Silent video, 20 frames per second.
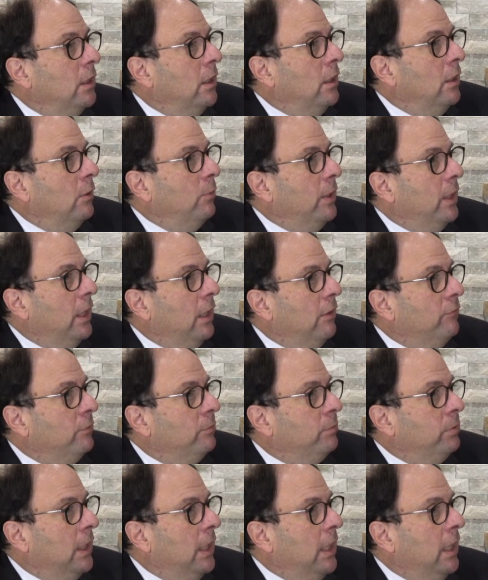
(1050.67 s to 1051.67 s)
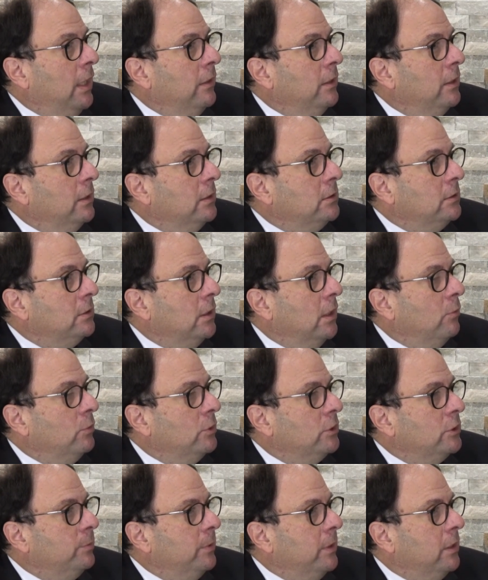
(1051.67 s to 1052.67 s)
We have a plan that
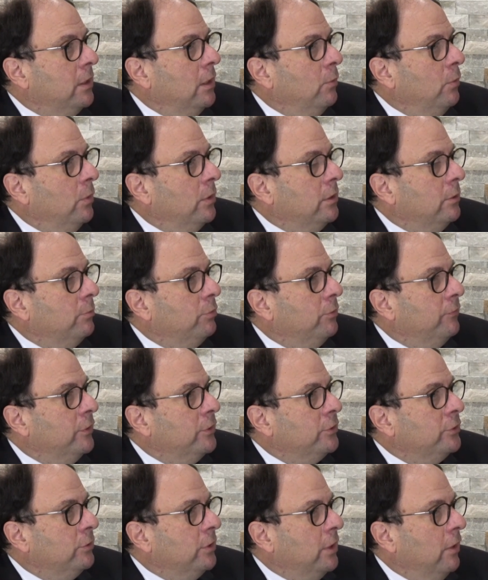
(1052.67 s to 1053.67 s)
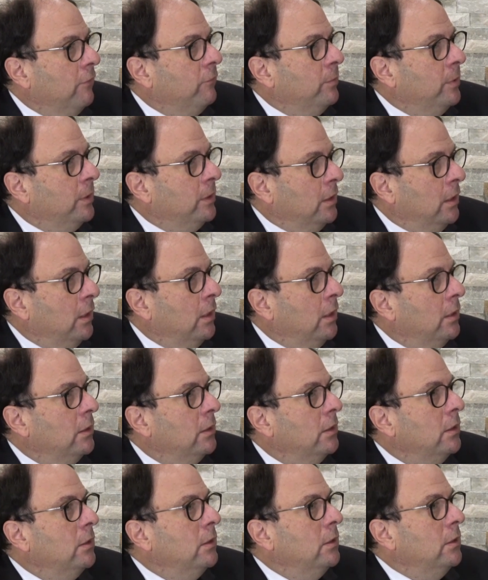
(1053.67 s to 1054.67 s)
we're speaking with the provincial government
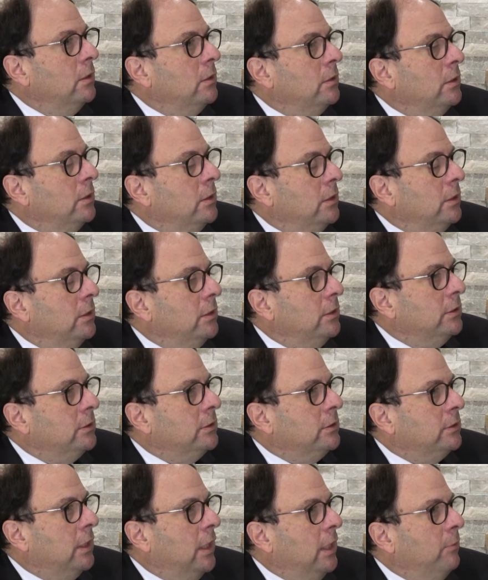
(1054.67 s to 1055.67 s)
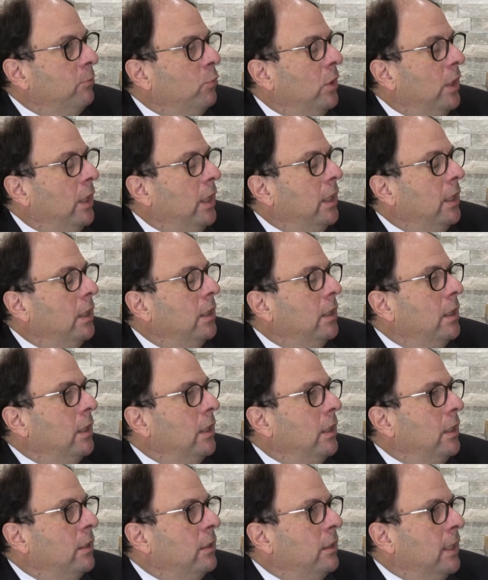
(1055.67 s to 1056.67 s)
on, the same way
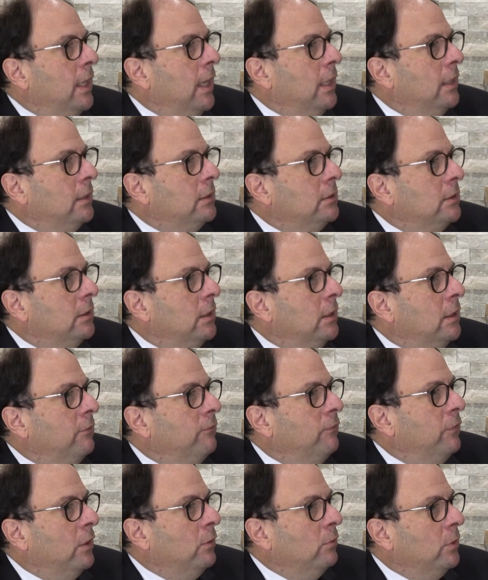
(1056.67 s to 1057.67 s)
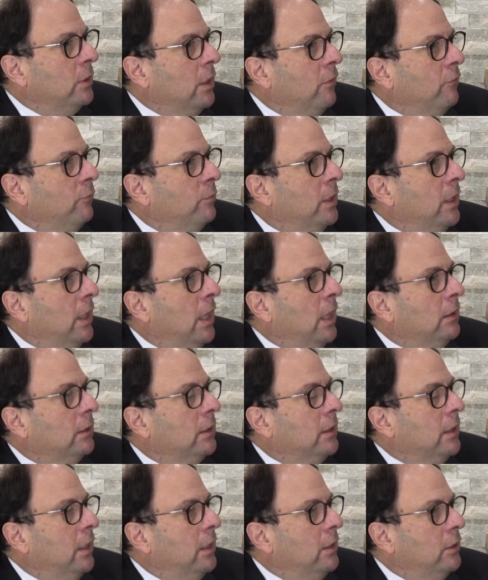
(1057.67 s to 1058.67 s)
that the federal government
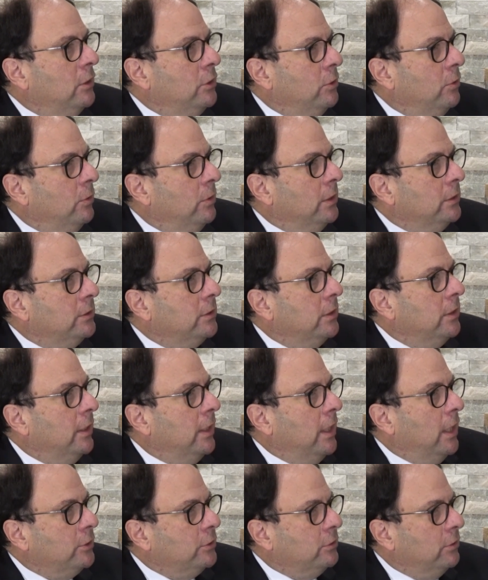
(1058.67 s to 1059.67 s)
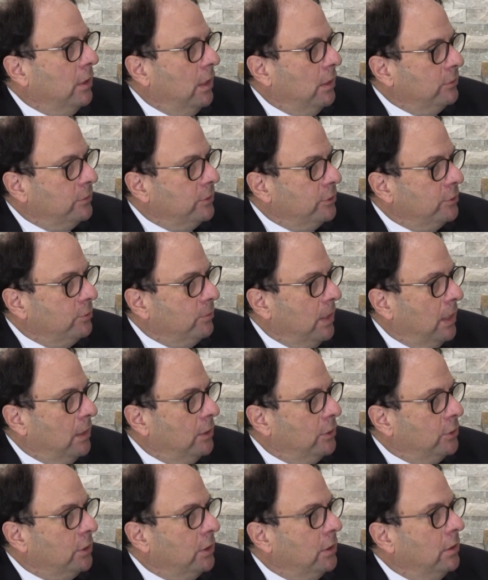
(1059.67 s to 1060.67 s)
allocated units in the National Housing
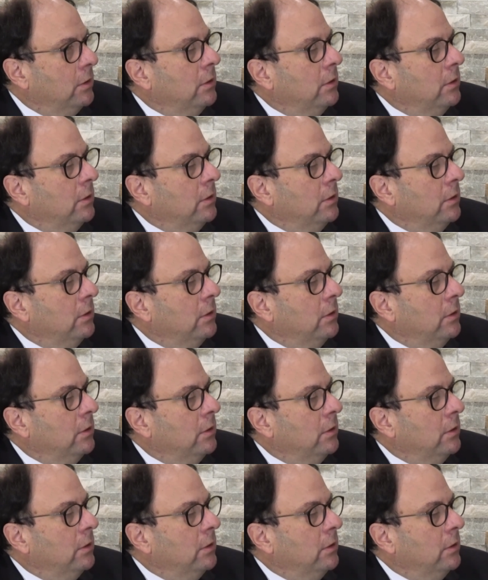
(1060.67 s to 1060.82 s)
Strategy.